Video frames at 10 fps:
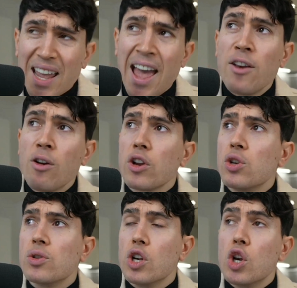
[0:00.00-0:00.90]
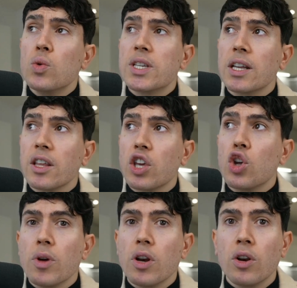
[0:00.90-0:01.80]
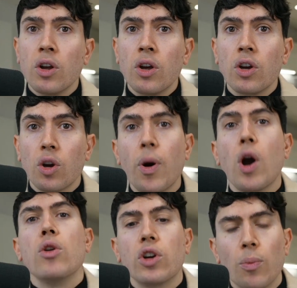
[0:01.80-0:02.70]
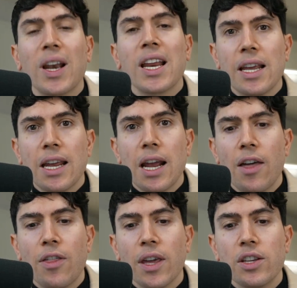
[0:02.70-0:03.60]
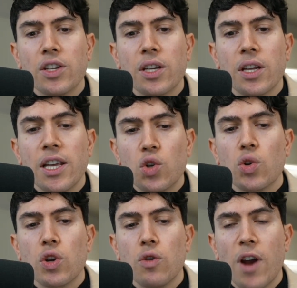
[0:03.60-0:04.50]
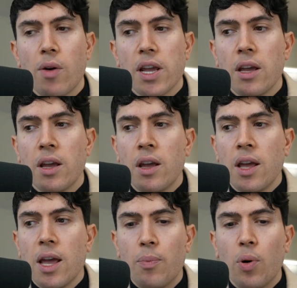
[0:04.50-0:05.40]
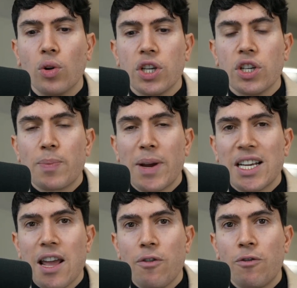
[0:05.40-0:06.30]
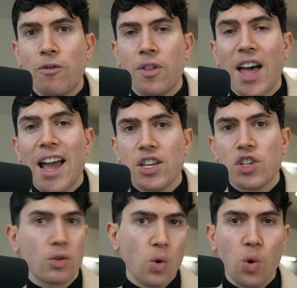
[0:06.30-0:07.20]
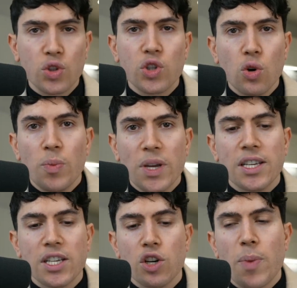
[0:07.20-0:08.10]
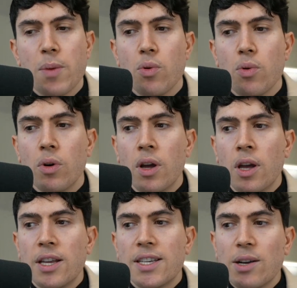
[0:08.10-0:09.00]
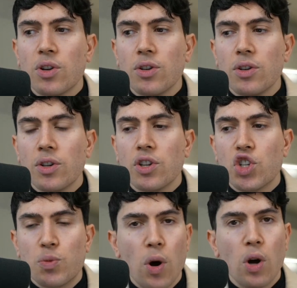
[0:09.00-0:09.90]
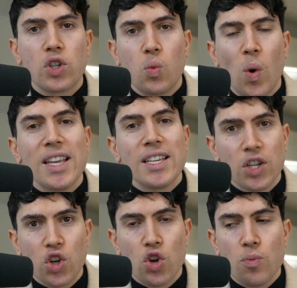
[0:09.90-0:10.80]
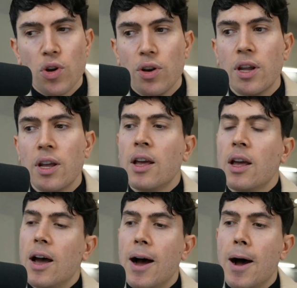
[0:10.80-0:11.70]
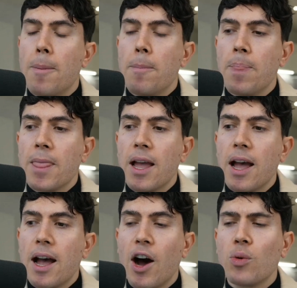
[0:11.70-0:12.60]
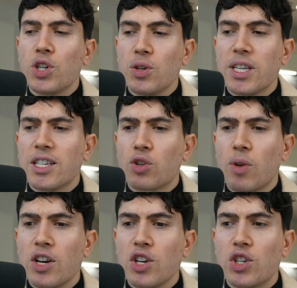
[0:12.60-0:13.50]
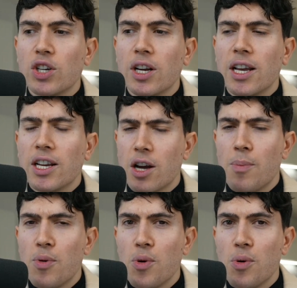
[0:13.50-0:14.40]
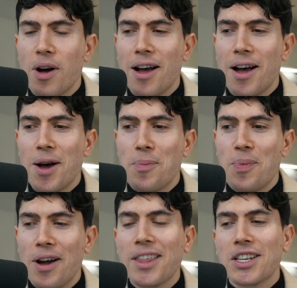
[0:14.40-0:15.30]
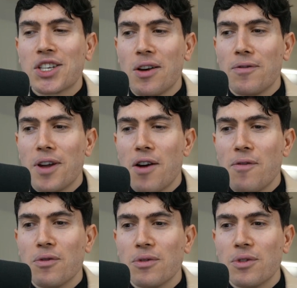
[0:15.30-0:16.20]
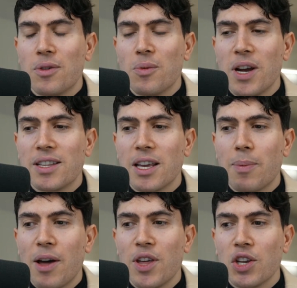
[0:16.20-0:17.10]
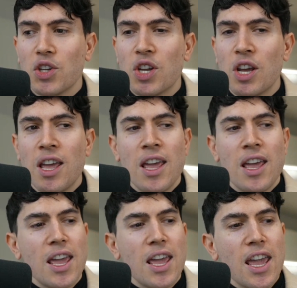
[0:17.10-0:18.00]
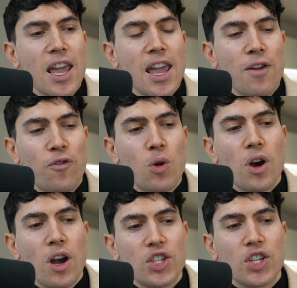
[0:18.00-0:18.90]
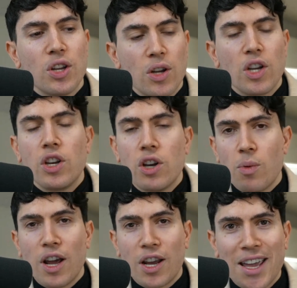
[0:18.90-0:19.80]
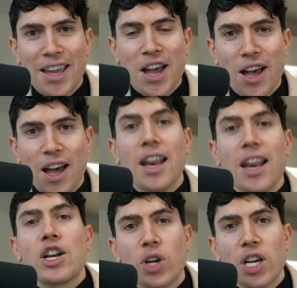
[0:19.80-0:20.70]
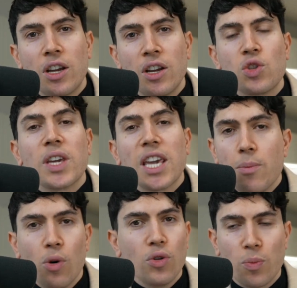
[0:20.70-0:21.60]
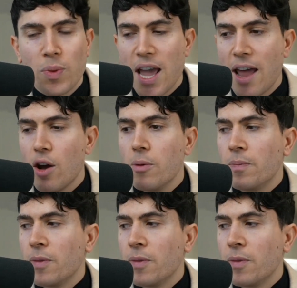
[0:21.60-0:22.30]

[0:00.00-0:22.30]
not losing the human component completely, I think, is also very important, especially if that is core to your business. You know, people still can spot what isn't human. I always use this strange example, but I think it's kind of helpful way to think about things. If you were to, you know, like an electric sort of keyboard or piano